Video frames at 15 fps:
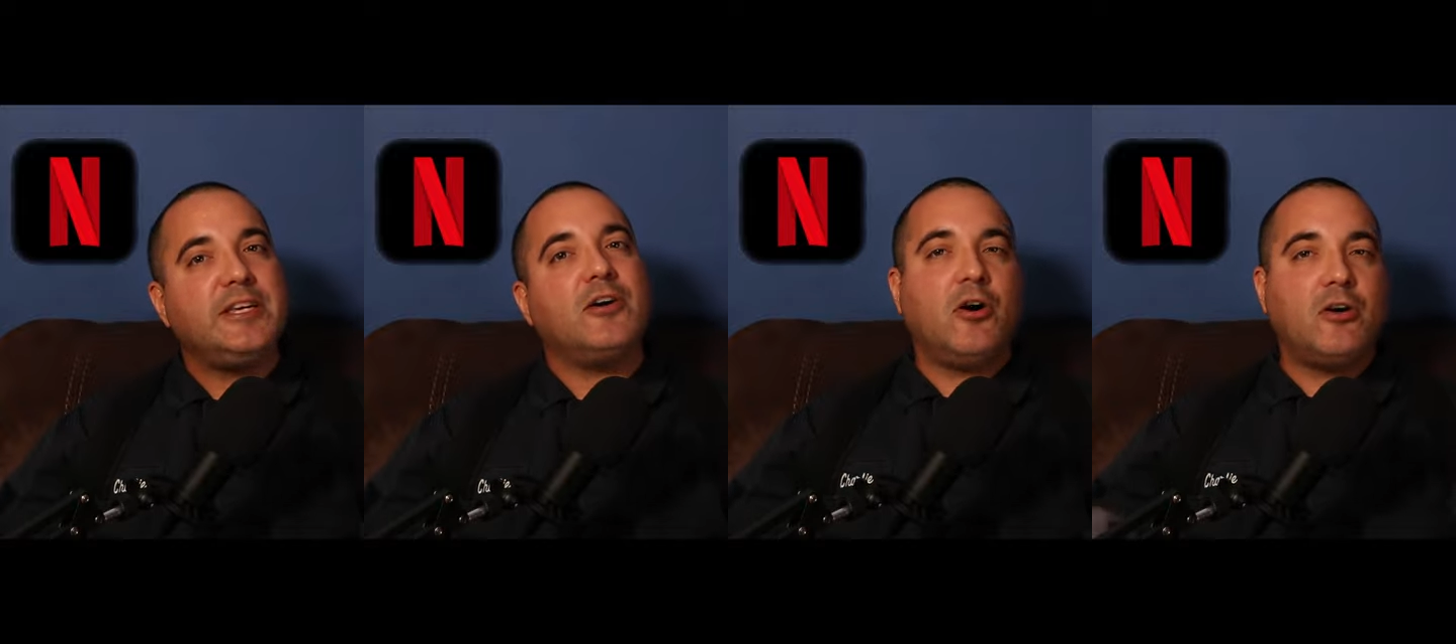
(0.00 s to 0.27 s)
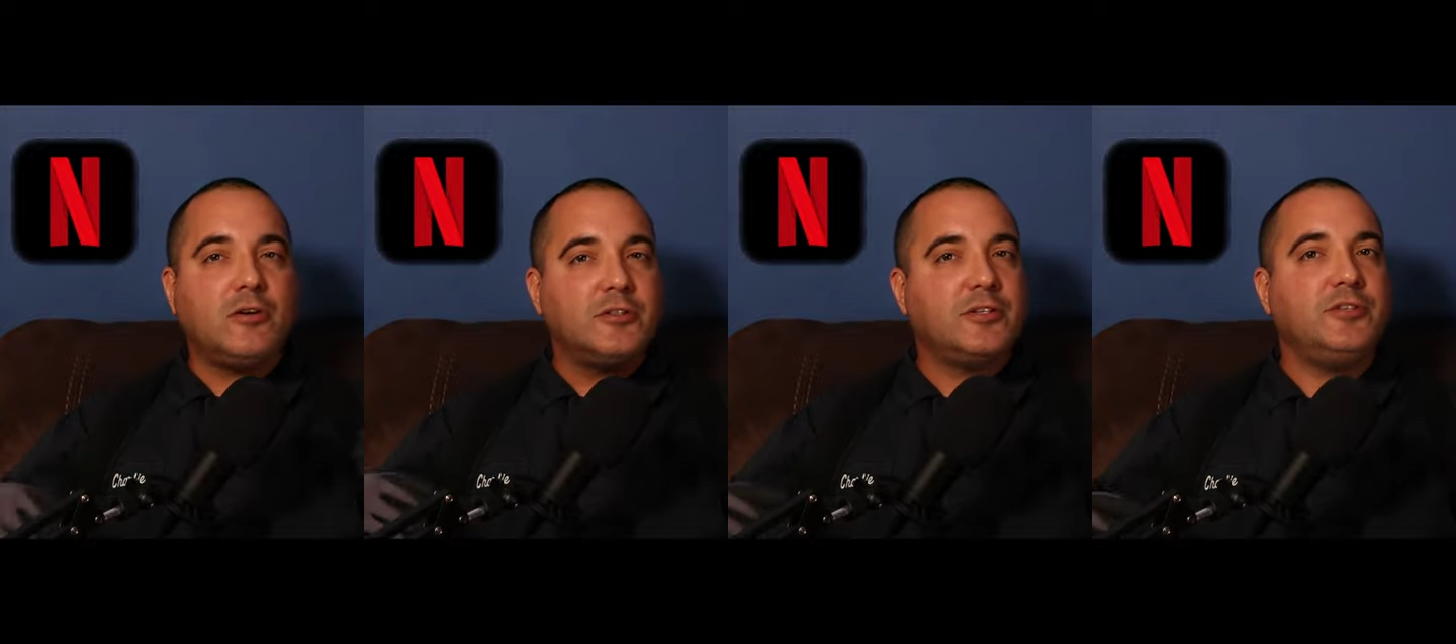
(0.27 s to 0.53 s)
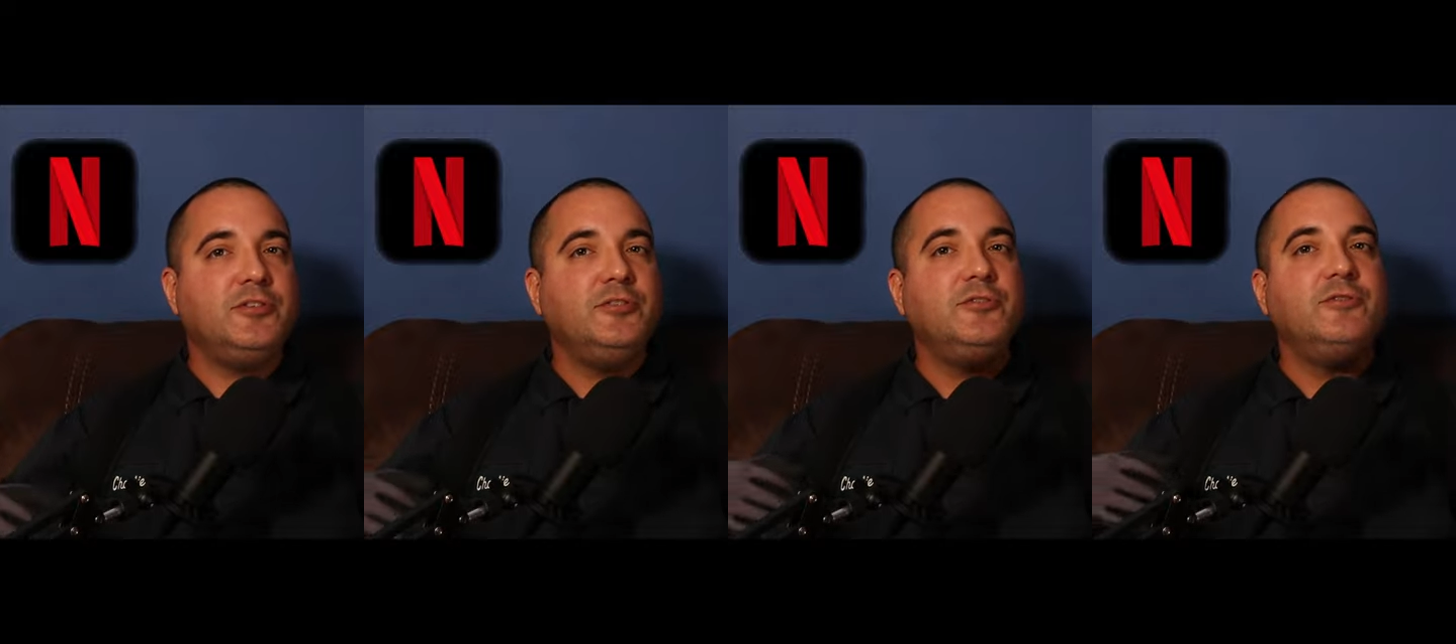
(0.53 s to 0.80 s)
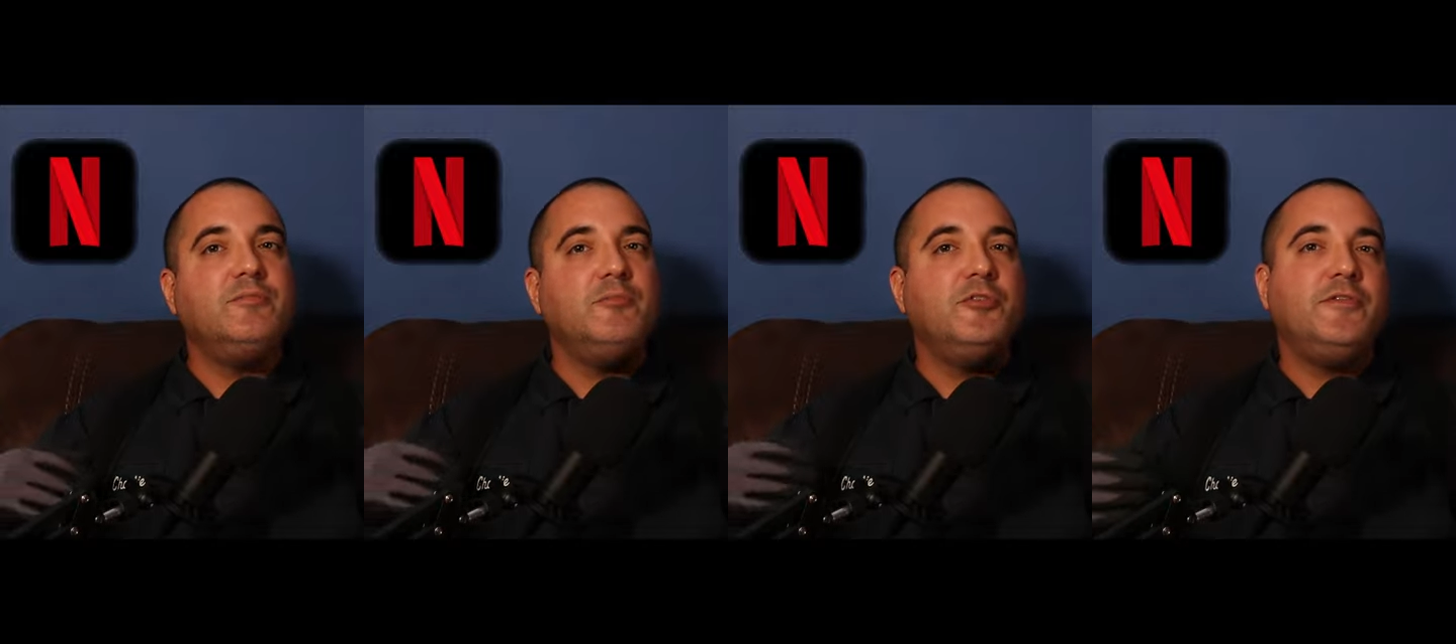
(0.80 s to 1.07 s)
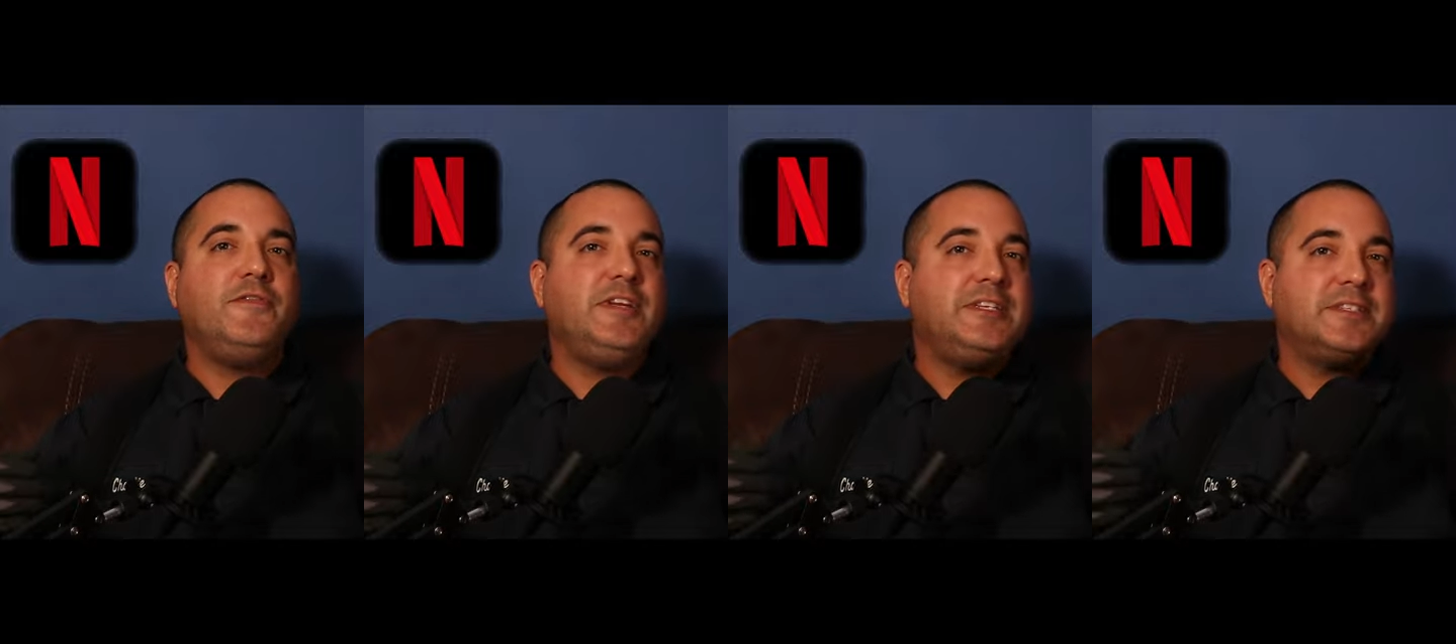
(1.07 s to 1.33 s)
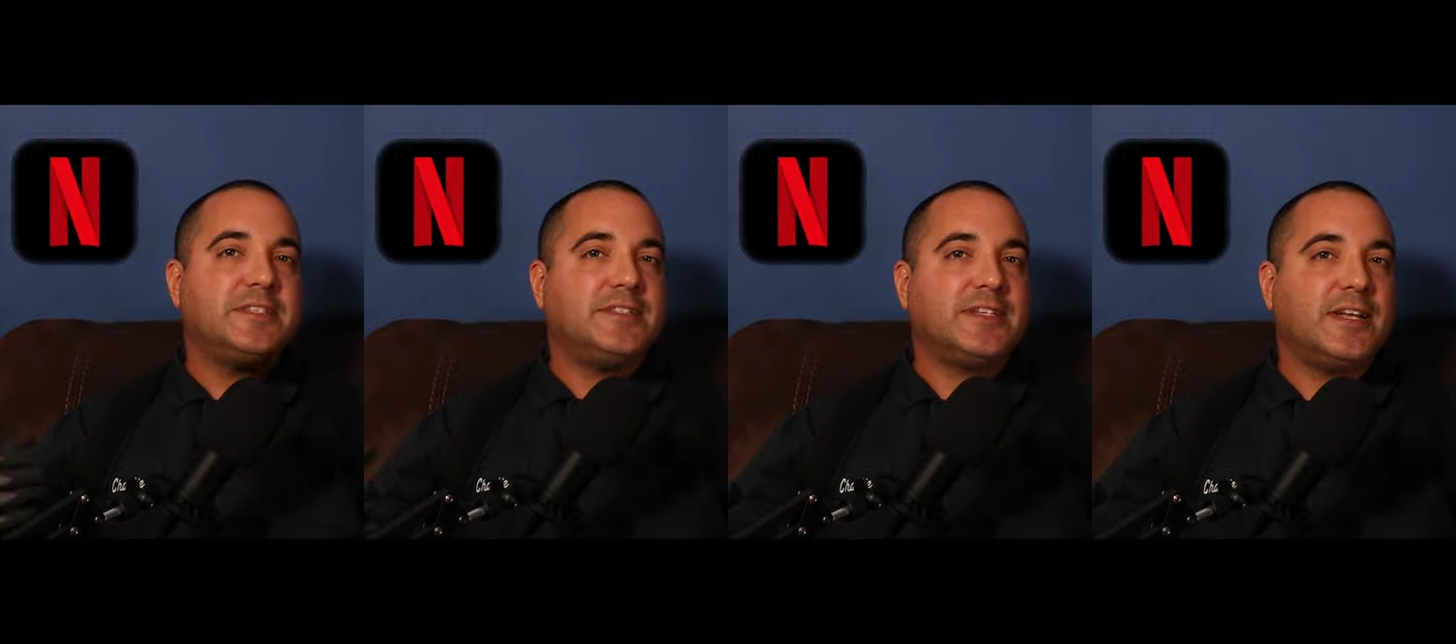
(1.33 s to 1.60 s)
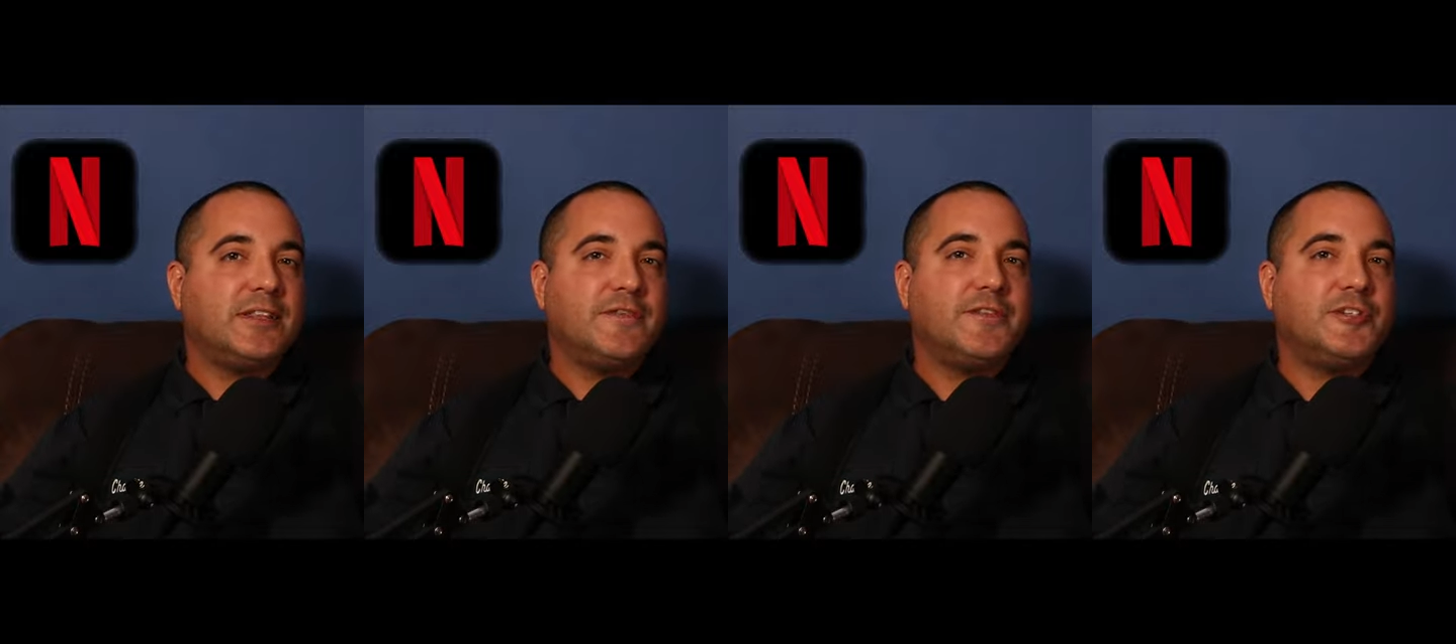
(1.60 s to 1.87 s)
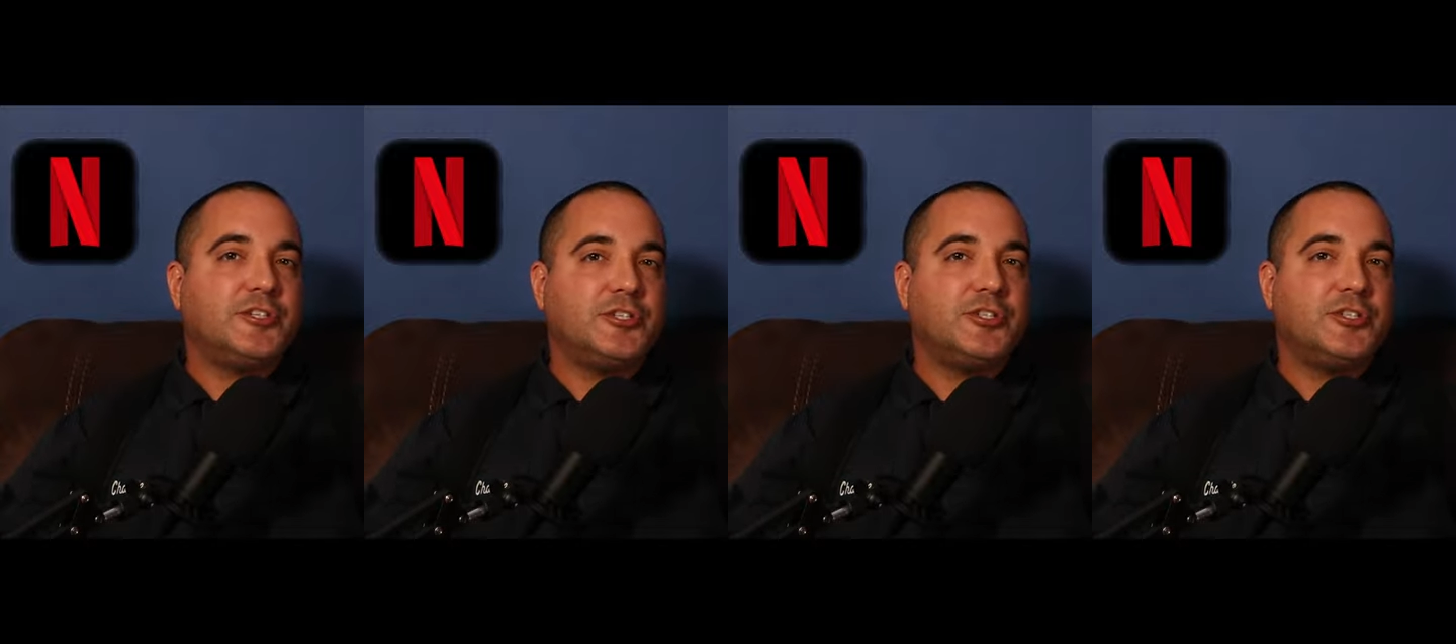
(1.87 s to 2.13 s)
all the new movies and
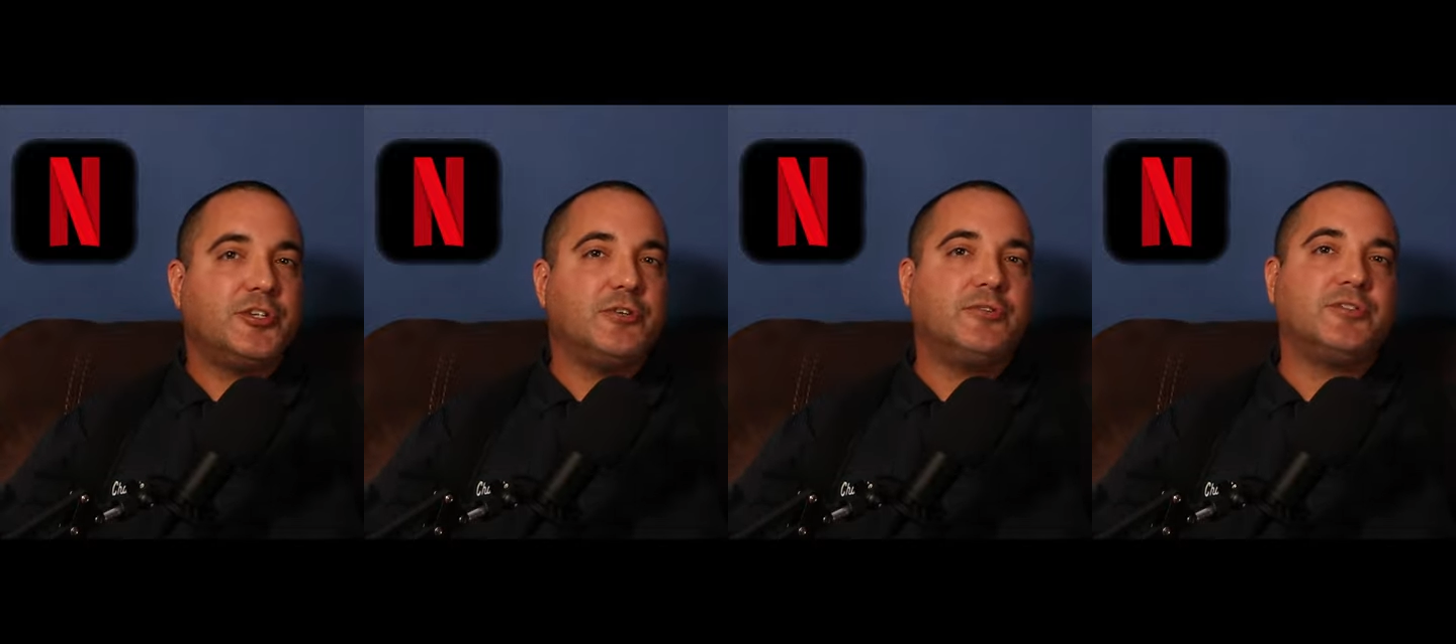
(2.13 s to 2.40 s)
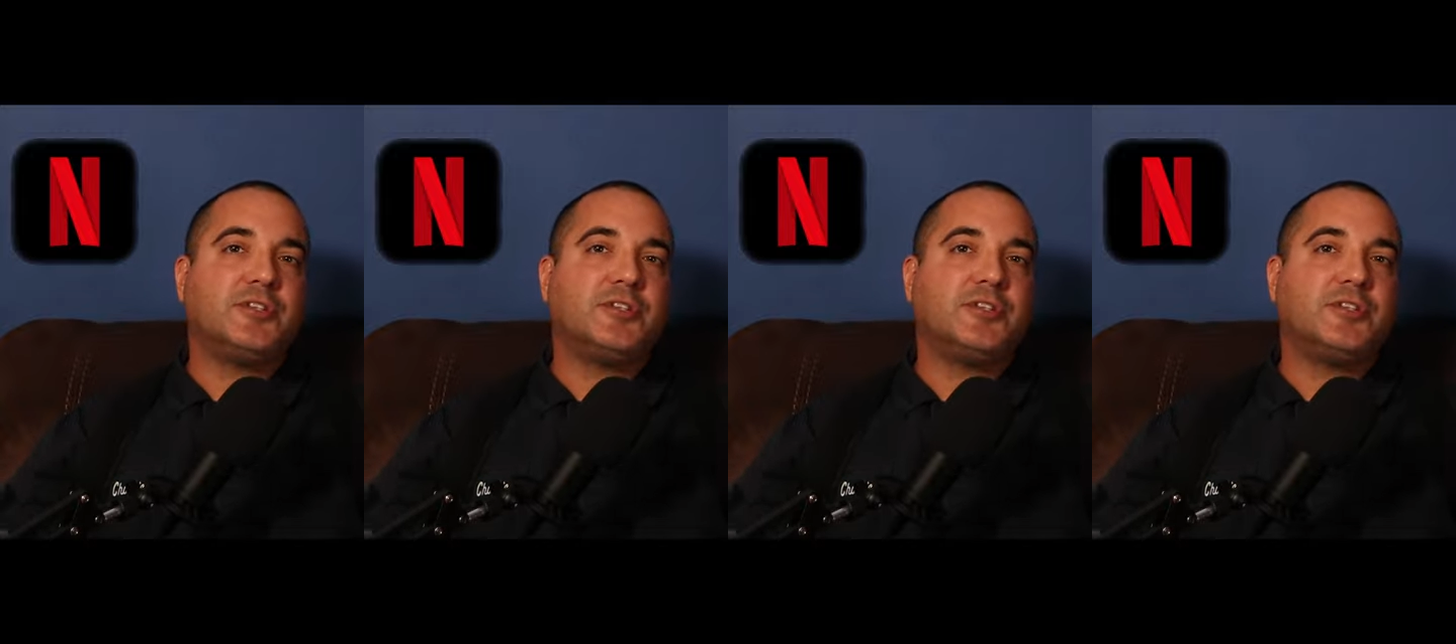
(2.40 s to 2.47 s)
television shows